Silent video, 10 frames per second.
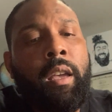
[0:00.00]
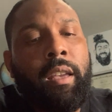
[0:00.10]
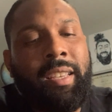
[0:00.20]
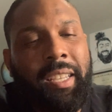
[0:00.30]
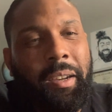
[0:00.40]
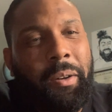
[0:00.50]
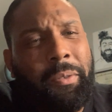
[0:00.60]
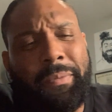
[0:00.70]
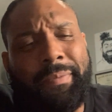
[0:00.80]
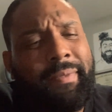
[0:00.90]
So,
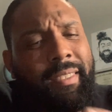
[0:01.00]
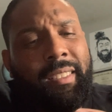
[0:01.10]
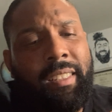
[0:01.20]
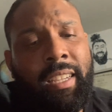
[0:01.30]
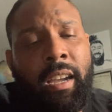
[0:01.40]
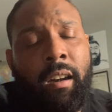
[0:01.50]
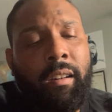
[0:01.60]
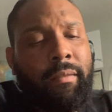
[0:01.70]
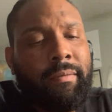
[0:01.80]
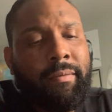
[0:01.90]
y'all,